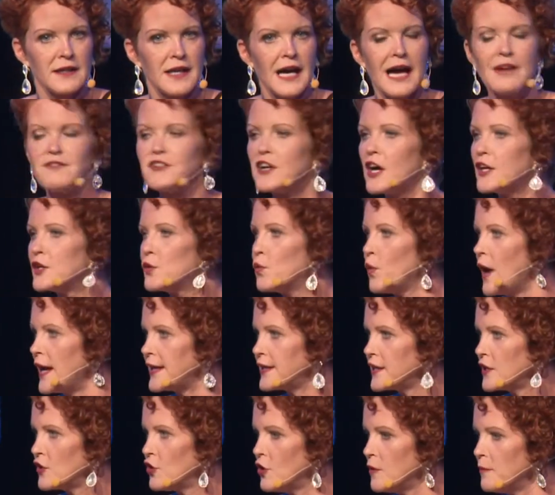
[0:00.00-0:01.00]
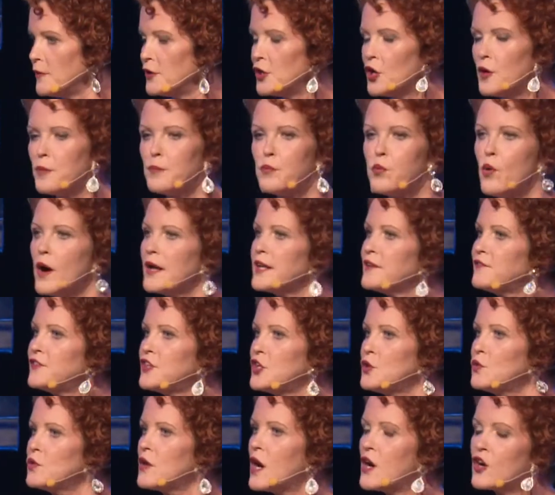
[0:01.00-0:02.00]
Have you got a wedding coming up? What have
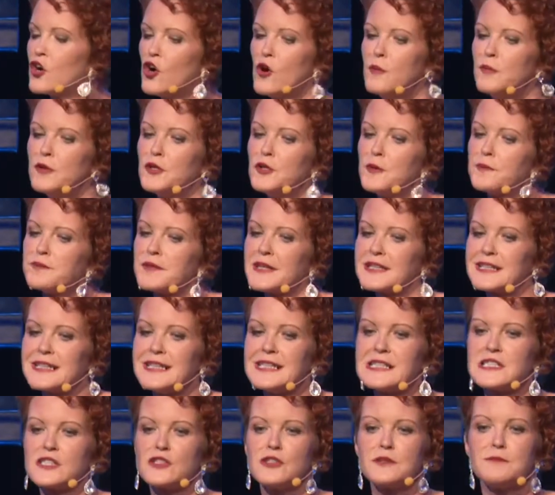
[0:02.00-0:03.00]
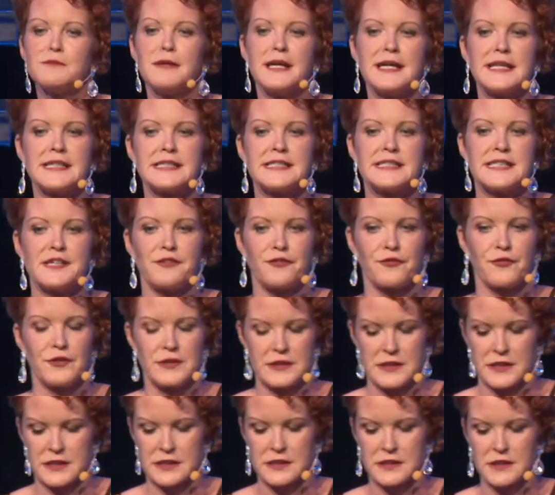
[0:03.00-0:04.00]
you got coming up that this could make a
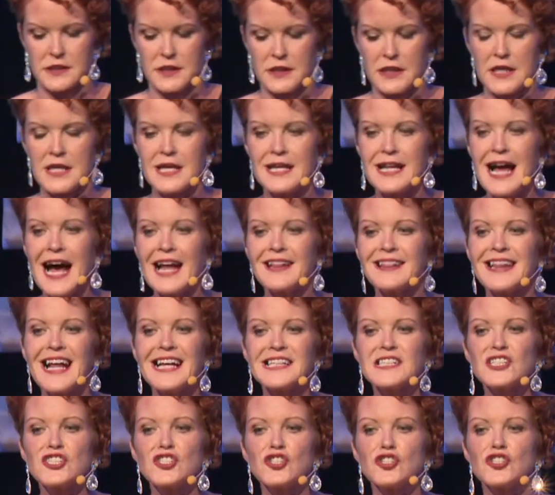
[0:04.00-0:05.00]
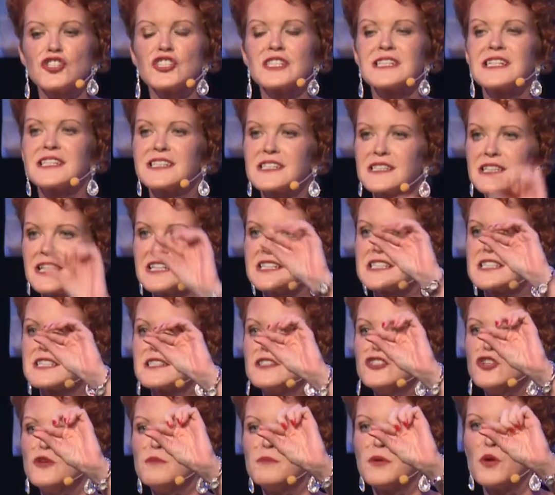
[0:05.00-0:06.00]
difference? And that's just this
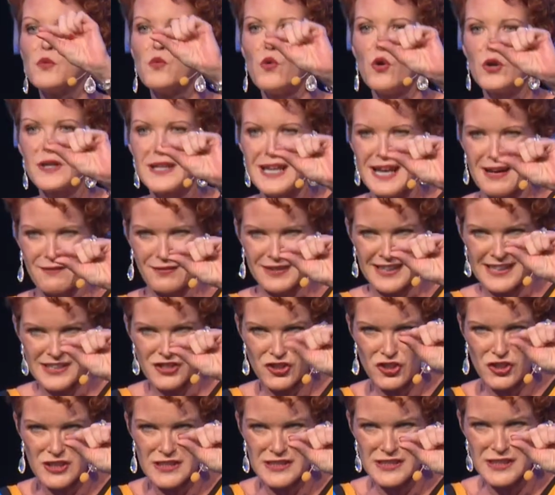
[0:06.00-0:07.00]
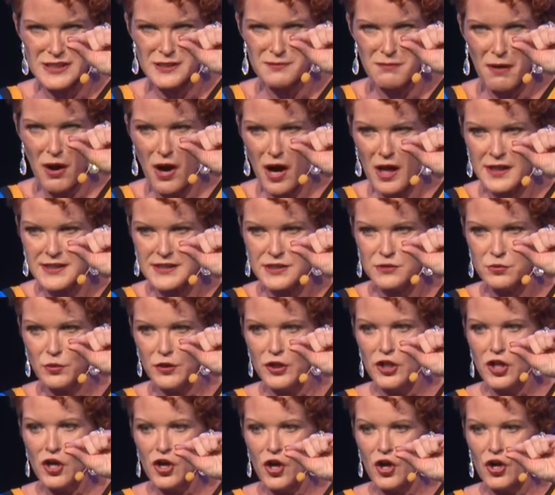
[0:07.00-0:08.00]
number one level. That's just the smallest
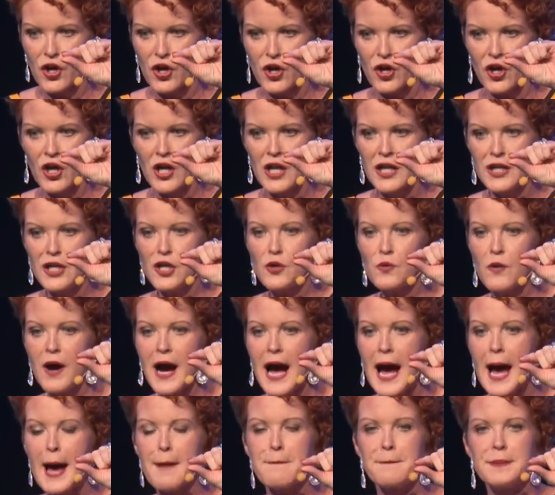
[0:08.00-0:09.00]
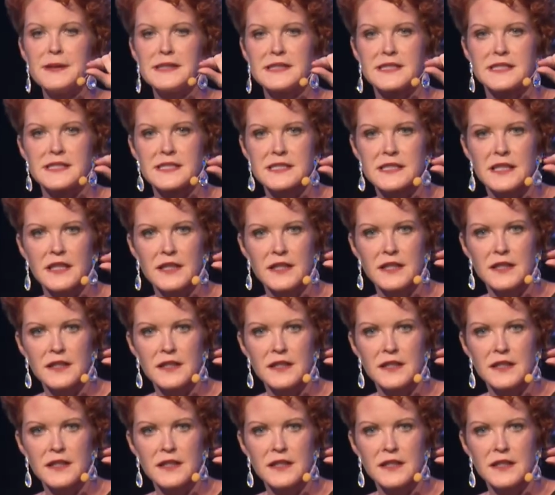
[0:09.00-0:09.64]
one. Look, look what happens.